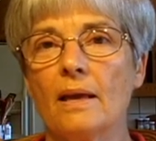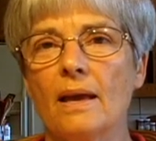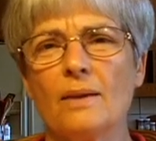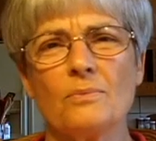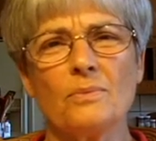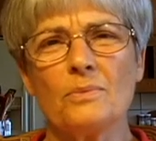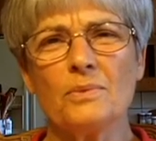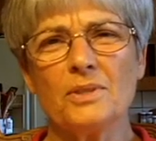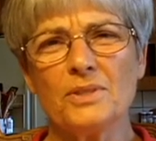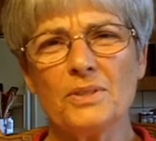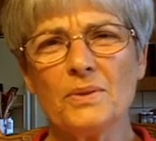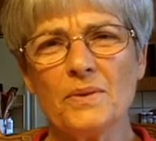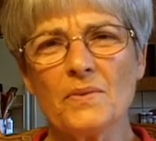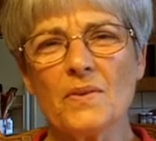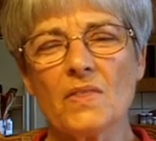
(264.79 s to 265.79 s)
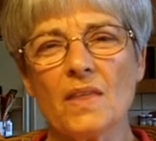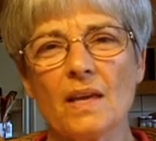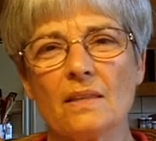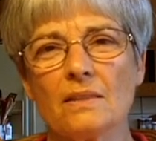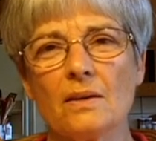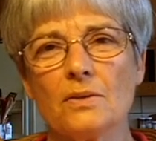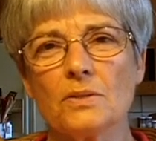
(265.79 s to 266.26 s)
And would you ever
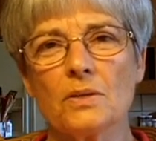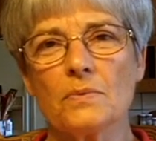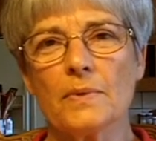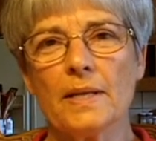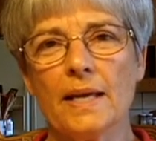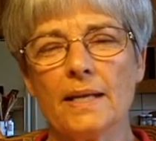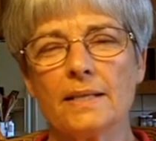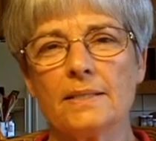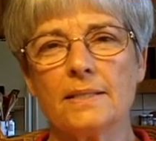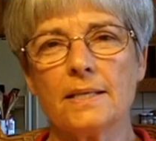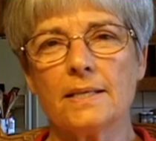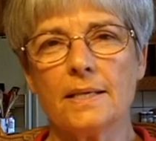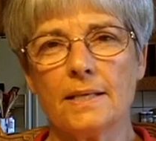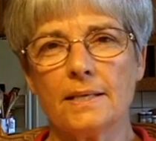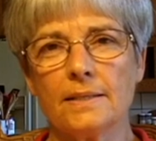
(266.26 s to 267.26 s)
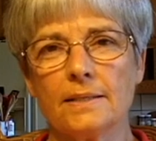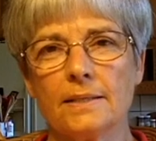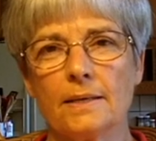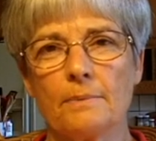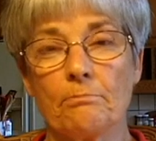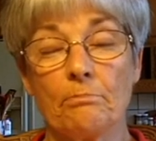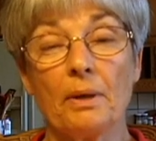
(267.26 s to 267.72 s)
think those are related to yeast?
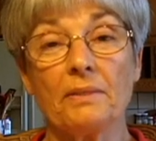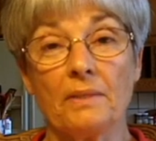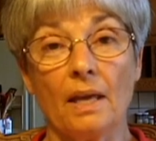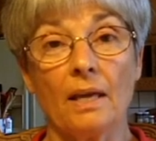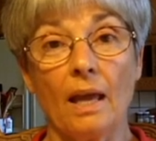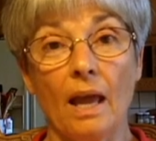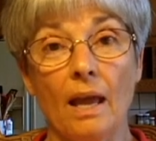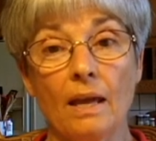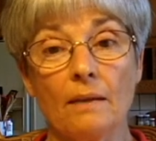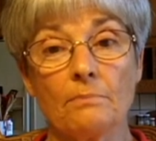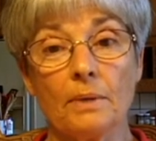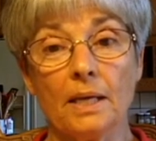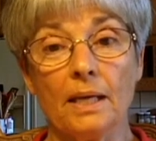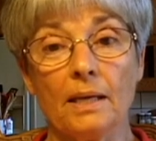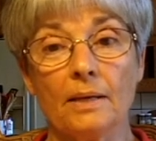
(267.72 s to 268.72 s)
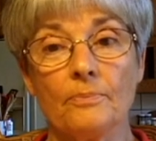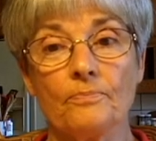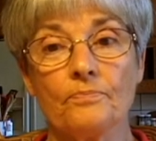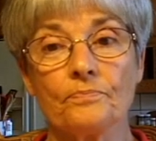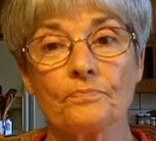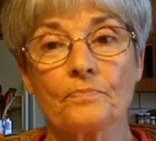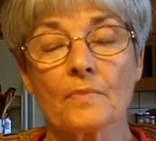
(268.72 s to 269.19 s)
But they can be.
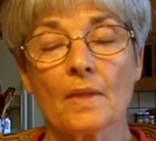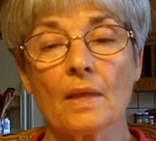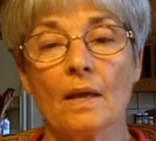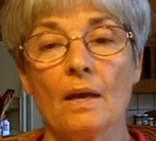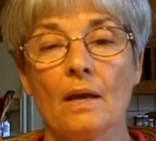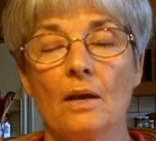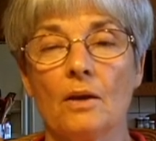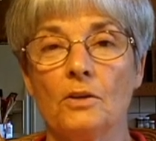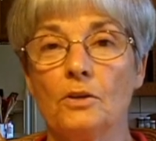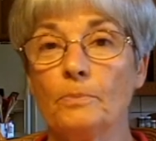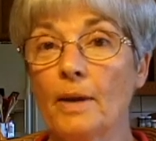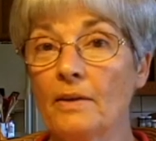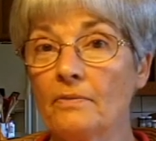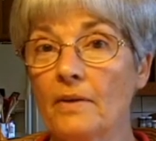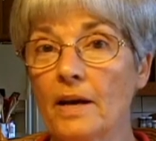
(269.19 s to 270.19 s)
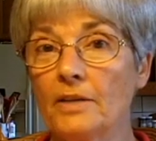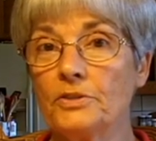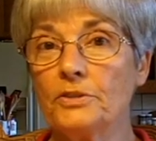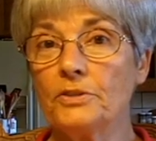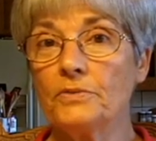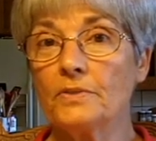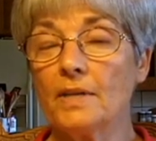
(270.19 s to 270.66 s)
You may
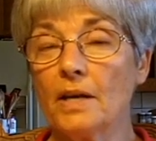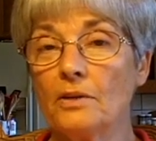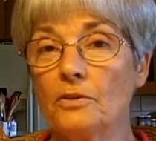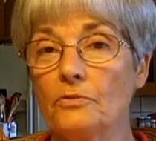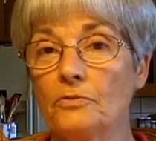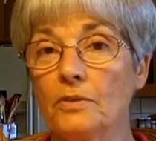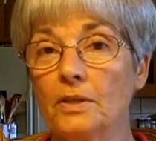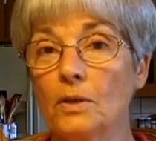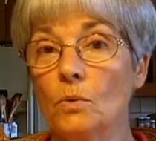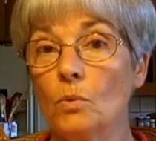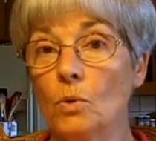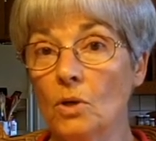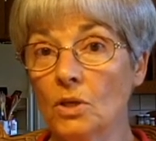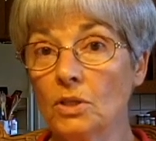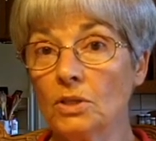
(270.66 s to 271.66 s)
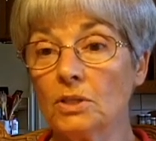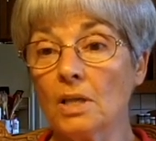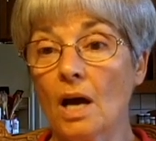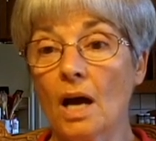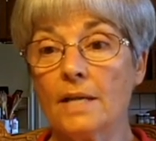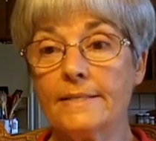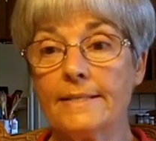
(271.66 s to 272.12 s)
find that you feel worse
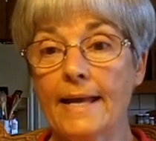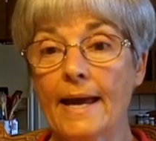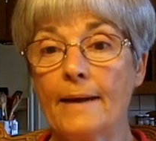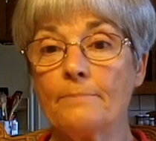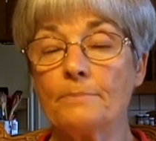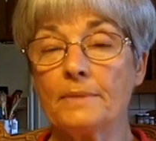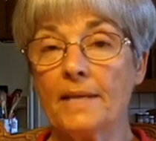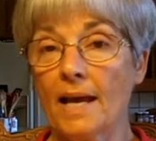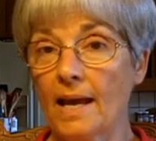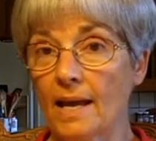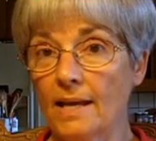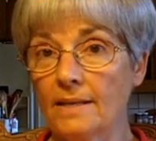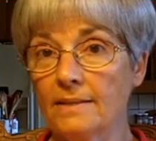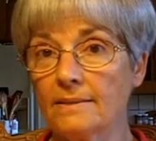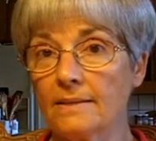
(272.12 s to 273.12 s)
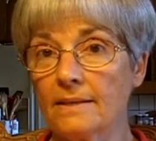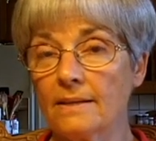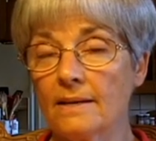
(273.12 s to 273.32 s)
on damp days.